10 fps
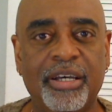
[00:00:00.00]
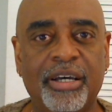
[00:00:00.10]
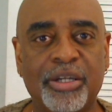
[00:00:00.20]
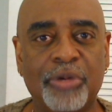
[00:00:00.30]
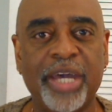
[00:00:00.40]

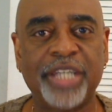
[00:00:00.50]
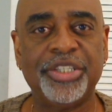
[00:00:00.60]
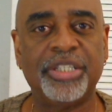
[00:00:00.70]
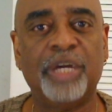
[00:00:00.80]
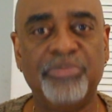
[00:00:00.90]
A
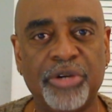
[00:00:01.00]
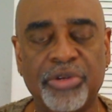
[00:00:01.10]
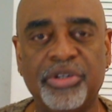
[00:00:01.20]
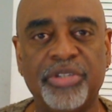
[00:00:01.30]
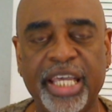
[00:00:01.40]
correction, a
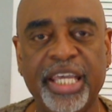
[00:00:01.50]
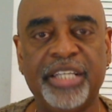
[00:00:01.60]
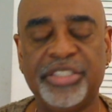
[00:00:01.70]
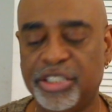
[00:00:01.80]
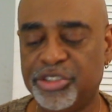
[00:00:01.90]
miracle
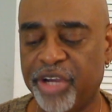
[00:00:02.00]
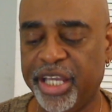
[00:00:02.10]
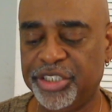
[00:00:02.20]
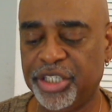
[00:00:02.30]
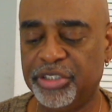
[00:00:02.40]
ends
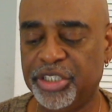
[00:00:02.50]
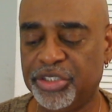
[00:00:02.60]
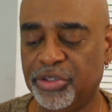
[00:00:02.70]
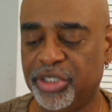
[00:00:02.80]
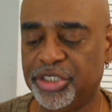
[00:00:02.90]
strange
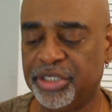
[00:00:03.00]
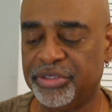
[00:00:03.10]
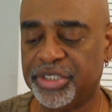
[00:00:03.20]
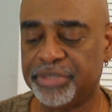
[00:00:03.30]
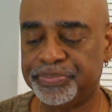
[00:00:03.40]

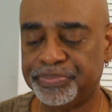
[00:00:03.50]
distortions.